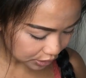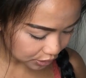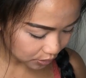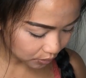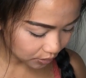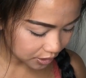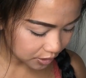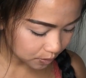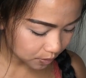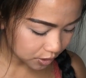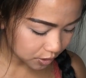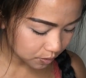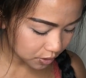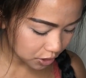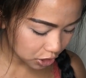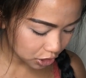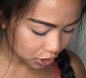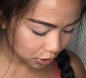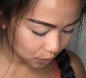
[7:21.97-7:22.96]
So this was
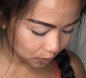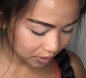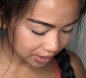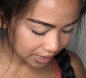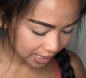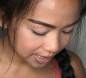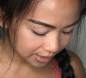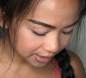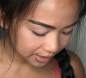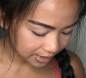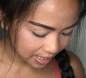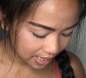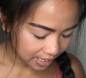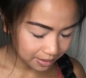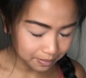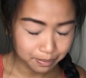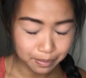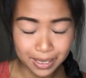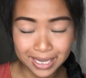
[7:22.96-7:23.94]
originally
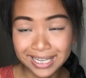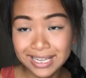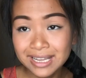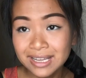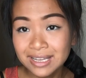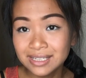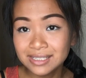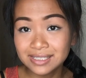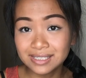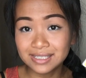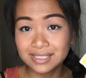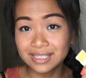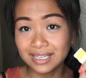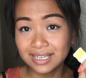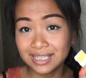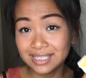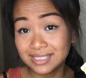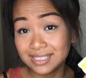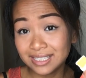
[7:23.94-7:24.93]
$3.99, but since
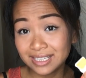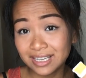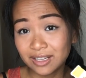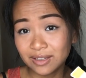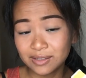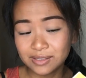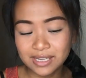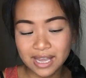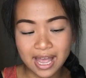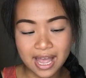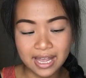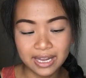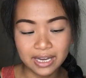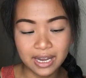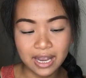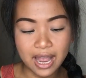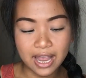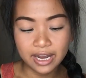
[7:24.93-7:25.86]
it is a yellow tag,